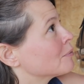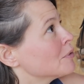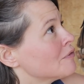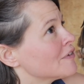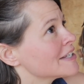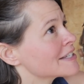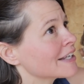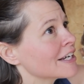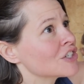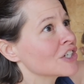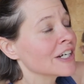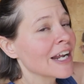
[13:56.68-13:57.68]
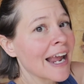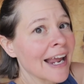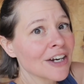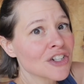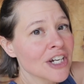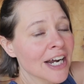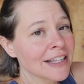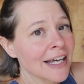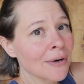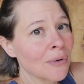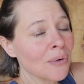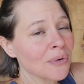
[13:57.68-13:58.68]
roof insulation and check
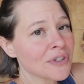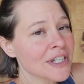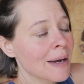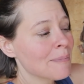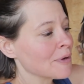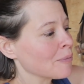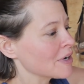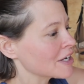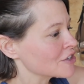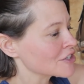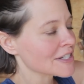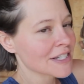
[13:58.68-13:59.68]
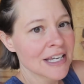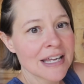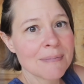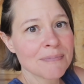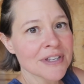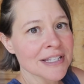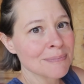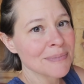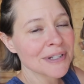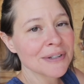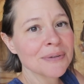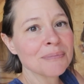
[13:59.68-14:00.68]
that hole depth, and we can just keep this
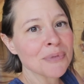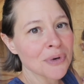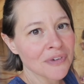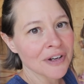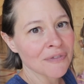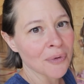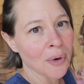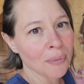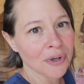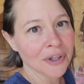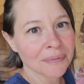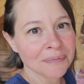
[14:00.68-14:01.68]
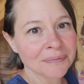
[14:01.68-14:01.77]
build moving forward.